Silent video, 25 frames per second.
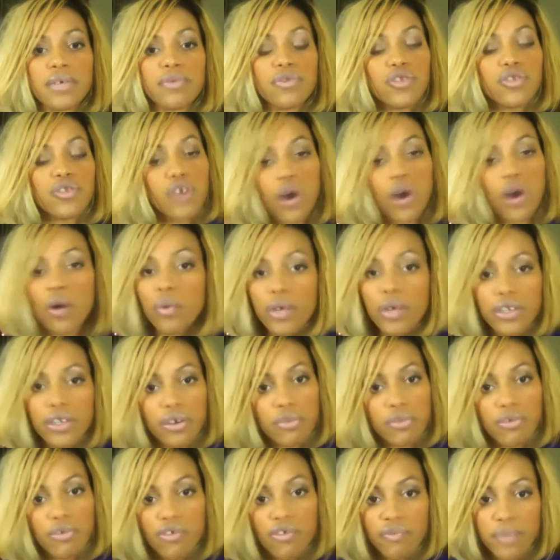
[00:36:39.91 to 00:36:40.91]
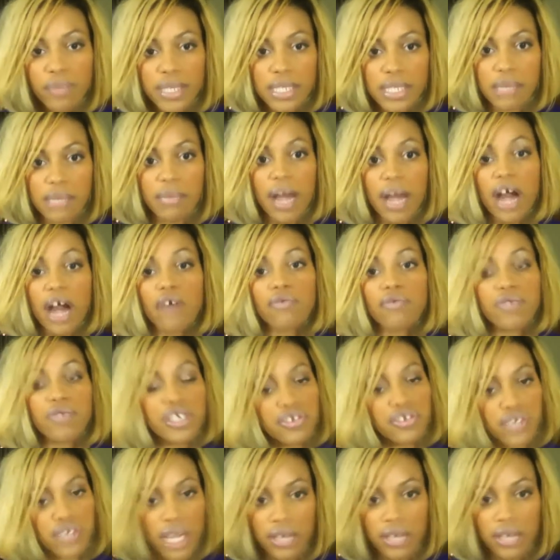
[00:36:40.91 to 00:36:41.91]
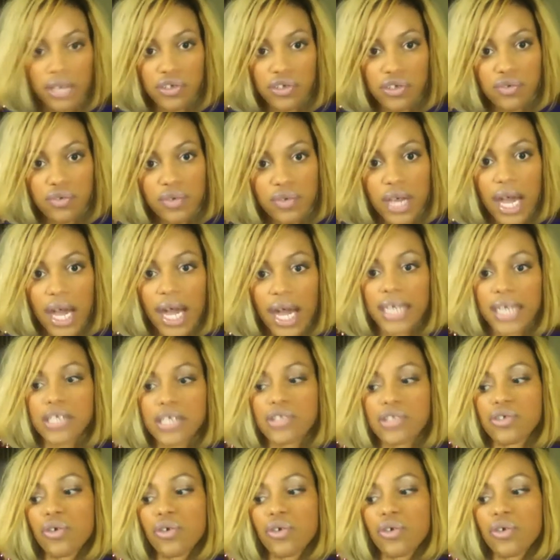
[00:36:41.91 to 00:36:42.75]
know what your movement's about, reach out to you guys.